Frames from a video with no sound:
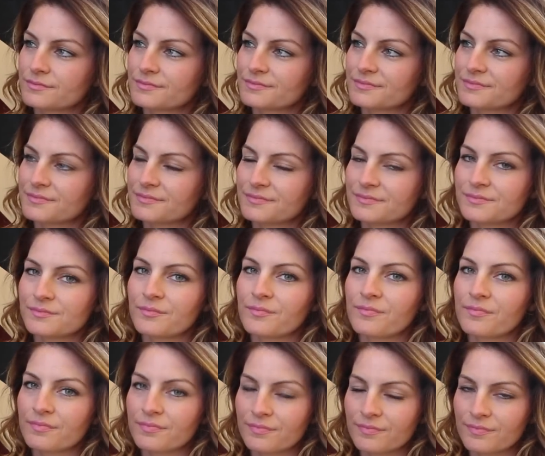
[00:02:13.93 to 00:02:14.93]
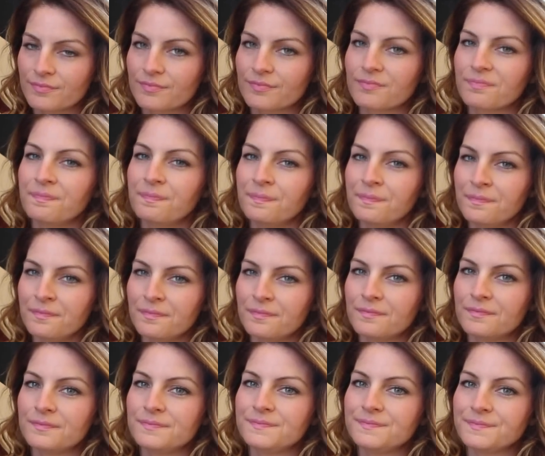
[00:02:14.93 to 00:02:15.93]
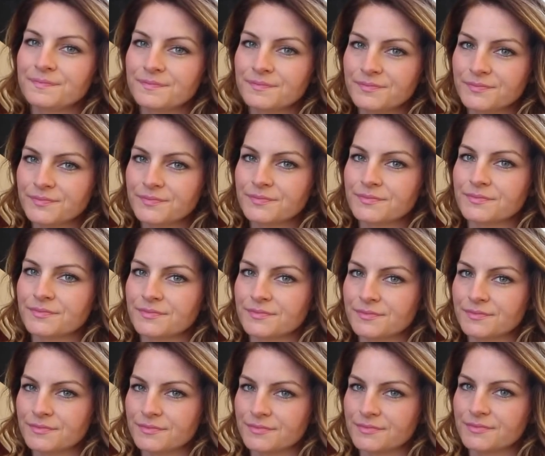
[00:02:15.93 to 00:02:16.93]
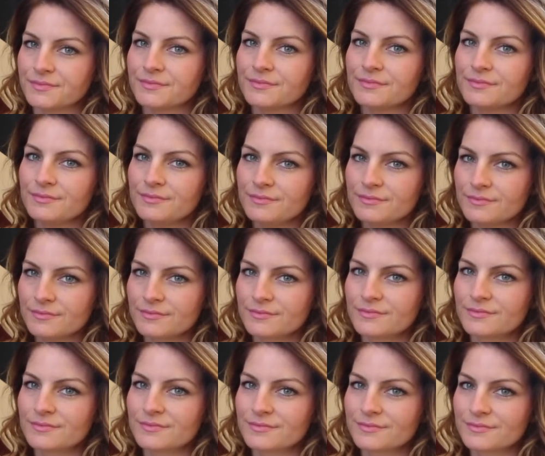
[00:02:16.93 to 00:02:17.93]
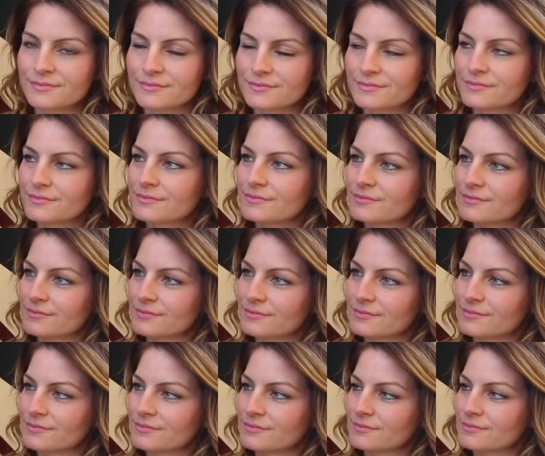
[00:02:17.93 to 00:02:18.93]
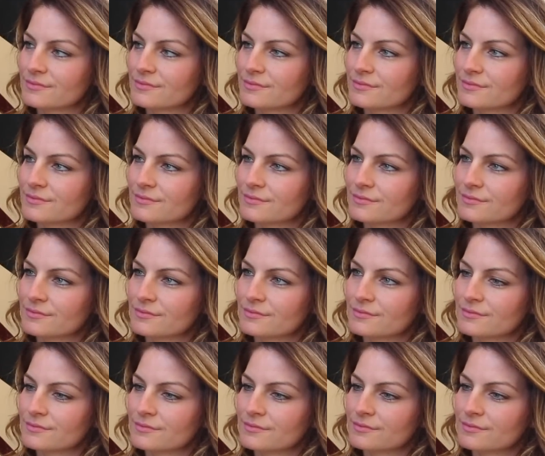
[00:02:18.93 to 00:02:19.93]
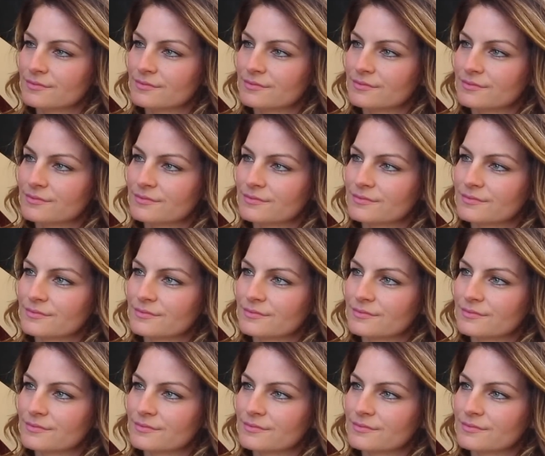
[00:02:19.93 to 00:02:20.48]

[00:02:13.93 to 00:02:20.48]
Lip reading: [no speech]